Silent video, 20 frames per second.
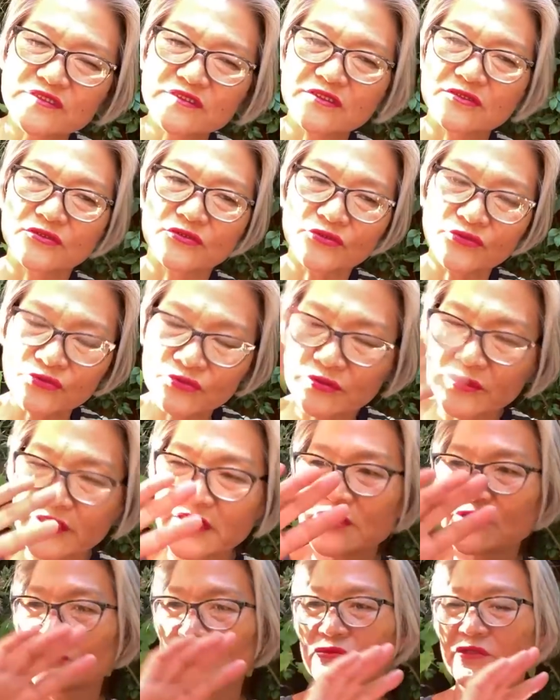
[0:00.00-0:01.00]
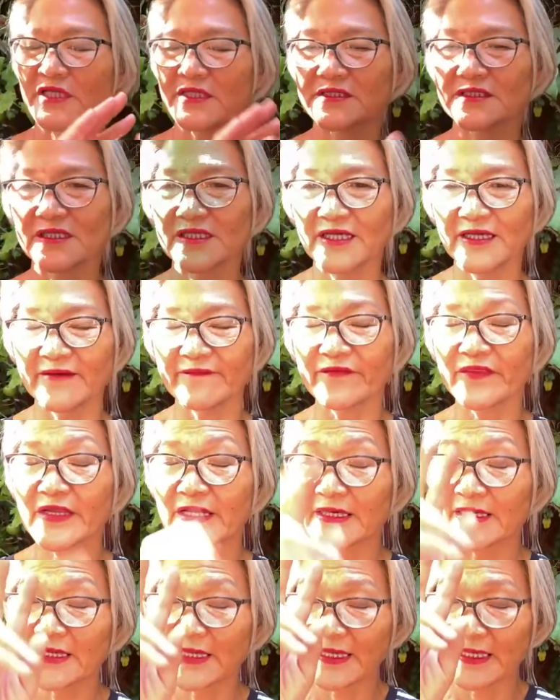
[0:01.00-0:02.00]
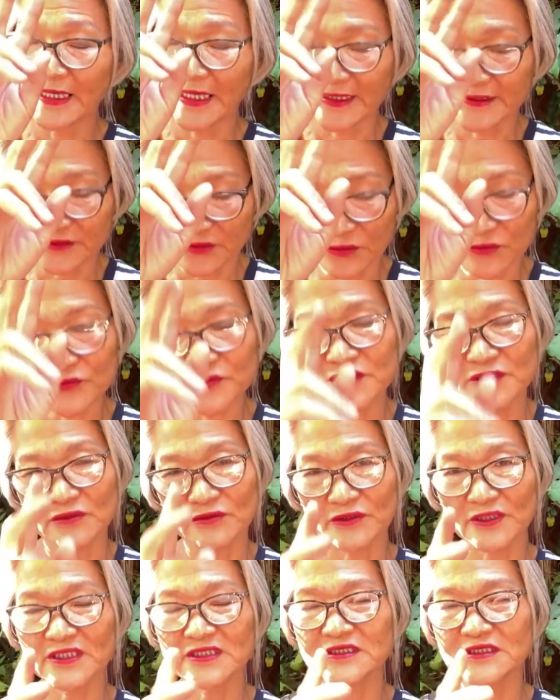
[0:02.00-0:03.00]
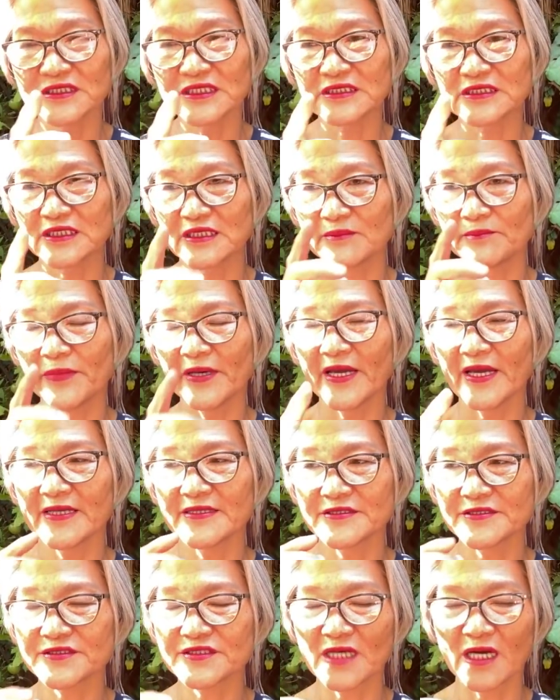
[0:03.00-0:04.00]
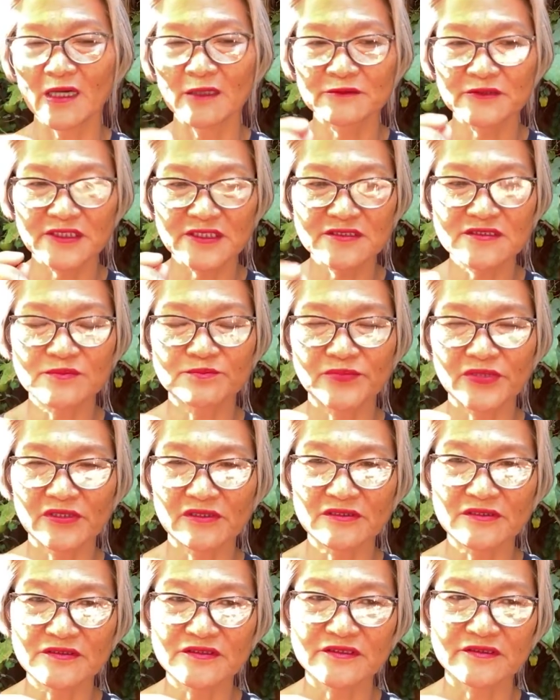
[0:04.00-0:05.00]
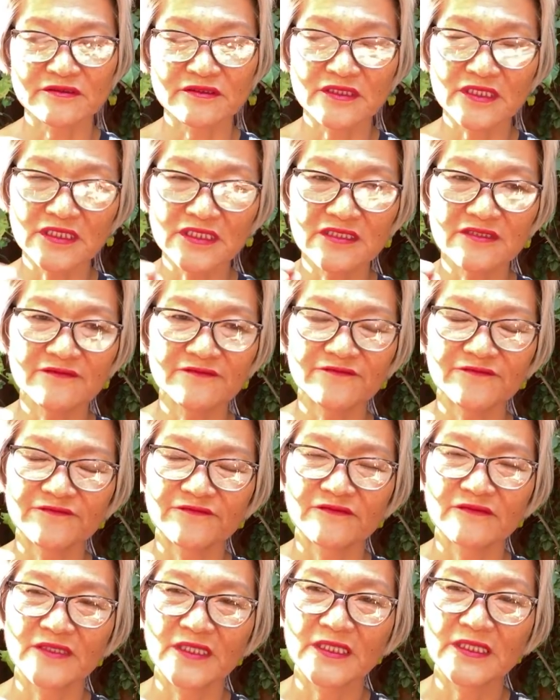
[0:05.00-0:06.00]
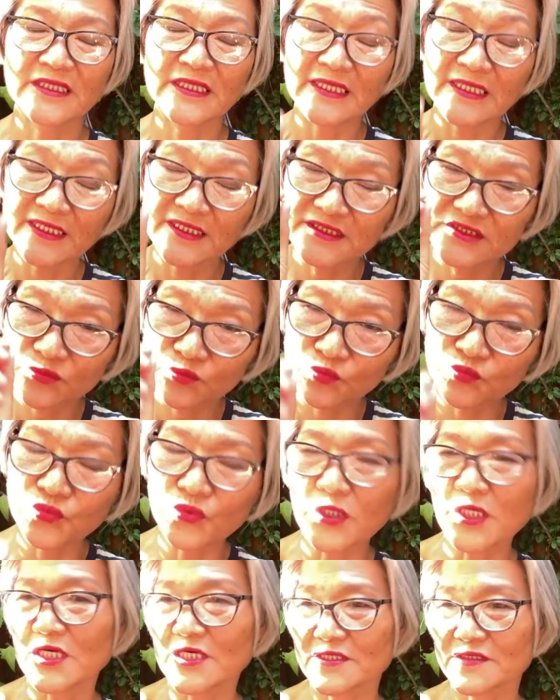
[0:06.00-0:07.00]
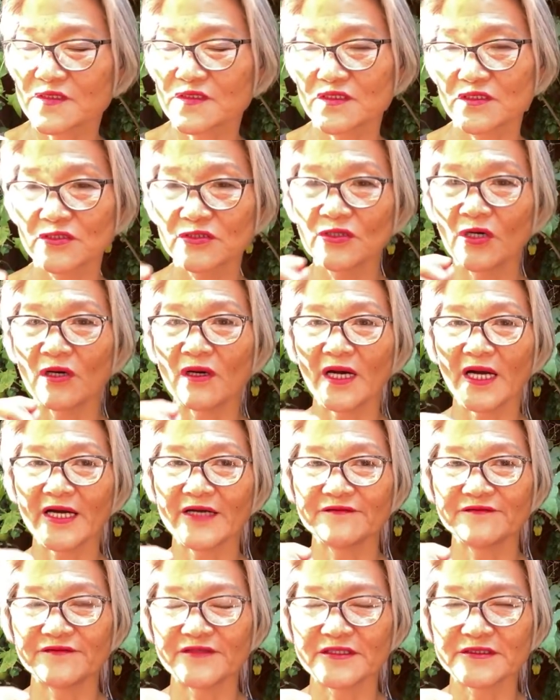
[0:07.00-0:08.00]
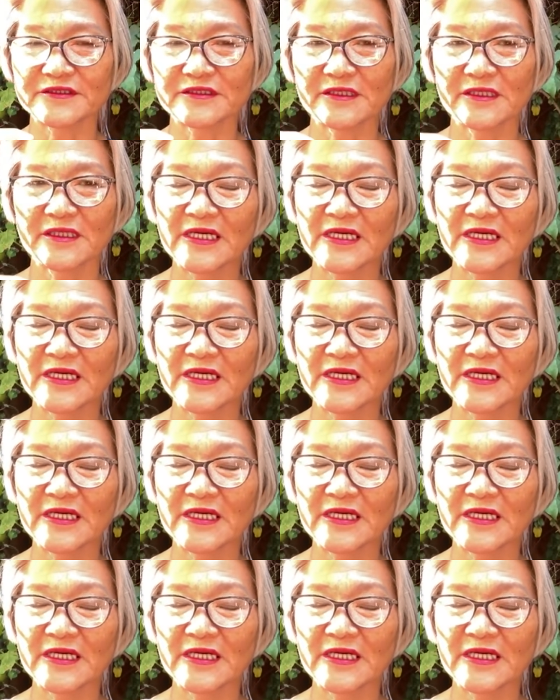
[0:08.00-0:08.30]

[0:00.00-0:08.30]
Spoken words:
redo it again. And also it depends on this person if it worth your effort.